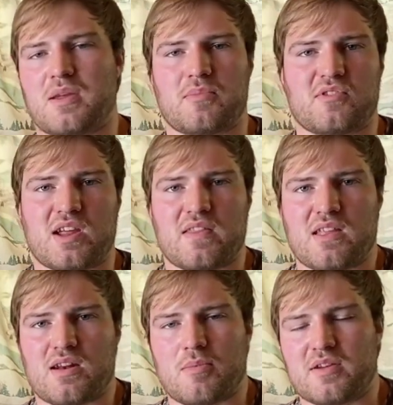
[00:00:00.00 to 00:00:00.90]
stand
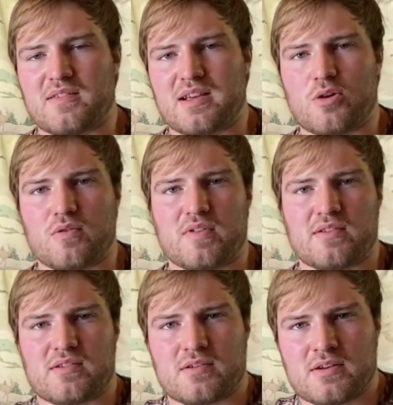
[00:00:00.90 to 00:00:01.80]
that I'm hunting out of
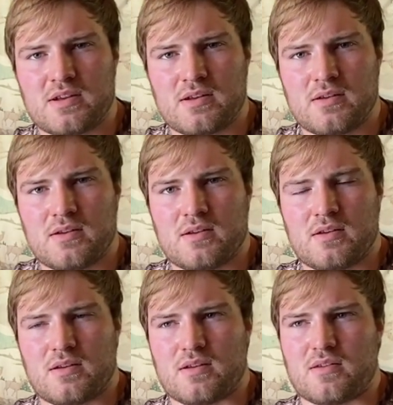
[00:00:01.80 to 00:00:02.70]
this year, and